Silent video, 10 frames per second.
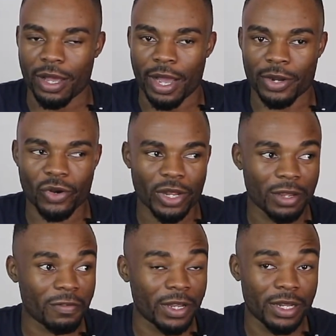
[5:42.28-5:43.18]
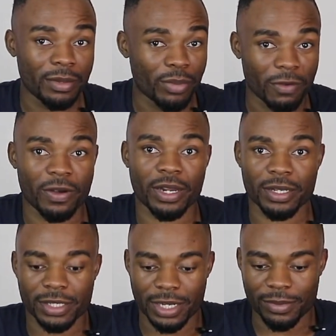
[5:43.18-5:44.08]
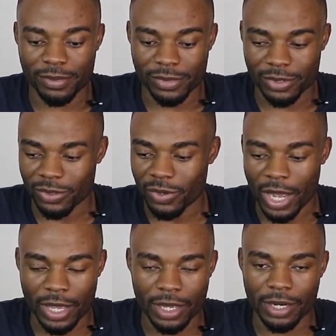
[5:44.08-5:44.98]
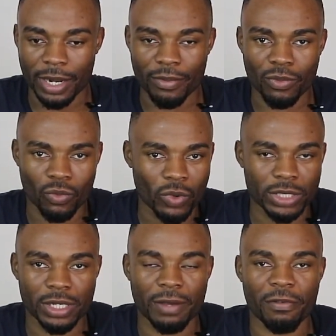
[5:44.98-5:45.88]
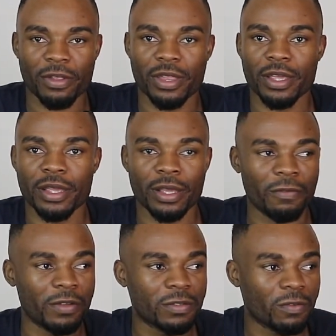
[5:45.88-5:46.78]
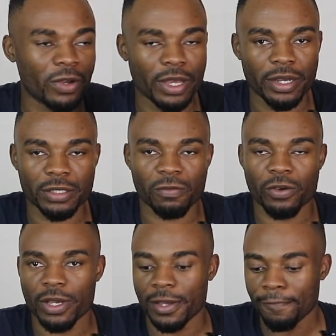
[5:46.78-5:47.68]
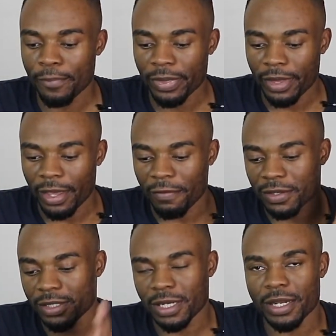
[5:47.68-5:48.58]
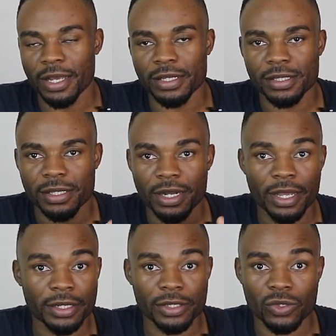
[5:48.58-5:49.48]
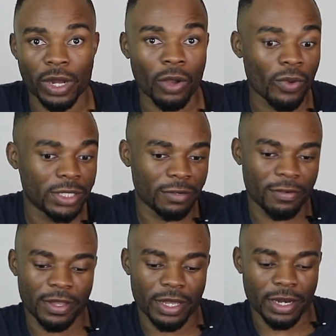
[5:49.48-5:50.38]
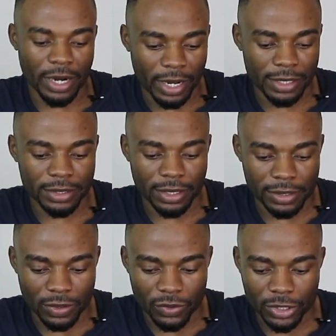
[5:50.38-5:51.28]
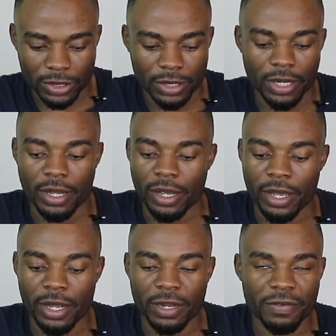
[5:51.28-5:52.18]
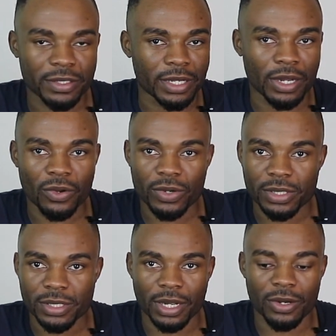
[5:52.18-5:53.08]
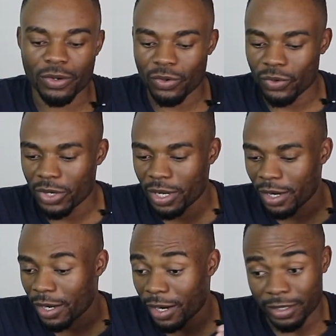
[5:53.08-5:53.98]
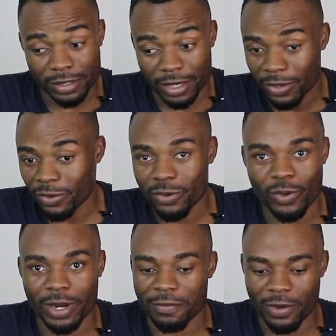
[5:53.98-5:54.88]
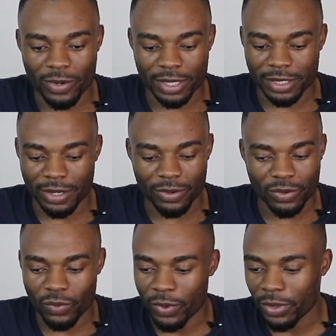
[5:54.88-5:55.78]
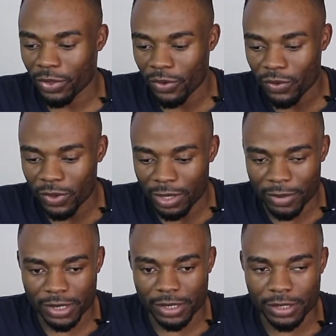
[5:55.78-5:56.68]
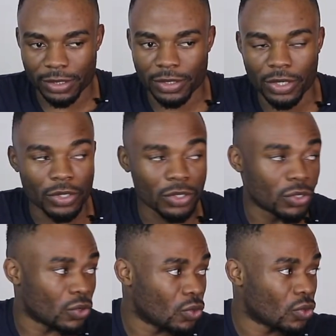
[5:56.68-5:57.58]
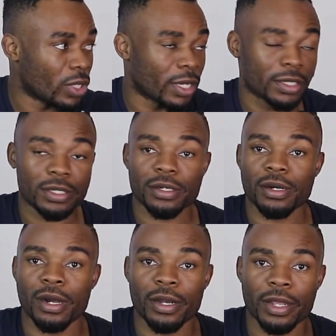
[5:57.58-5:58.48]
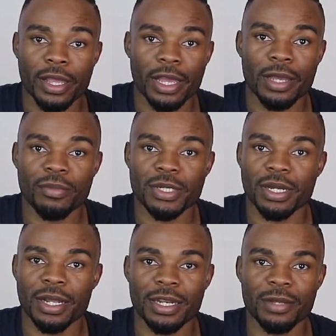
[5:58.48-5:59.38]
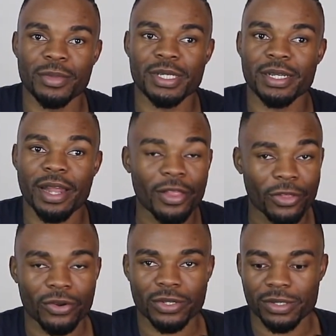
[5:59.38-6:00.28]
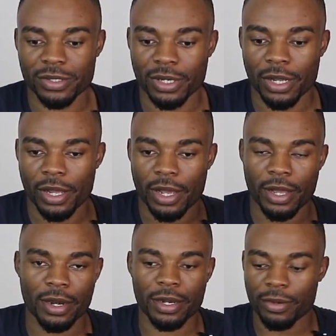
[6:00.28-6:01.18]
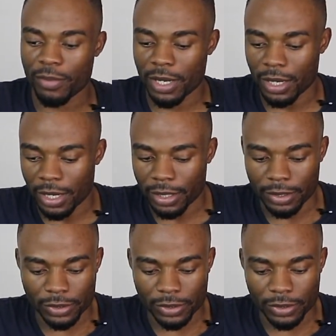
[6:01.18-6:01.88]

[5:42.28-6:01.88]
I don't have any buffering time, so I'm watching everything. If it's 4K, it's 4K. If it's 1080, it's 1080. So I watch everything in highest resolution. And if it's download, it's download. I download whatever I want to download with no limitation, due to that uncapped, unlimited, unthrottled 100 meg line.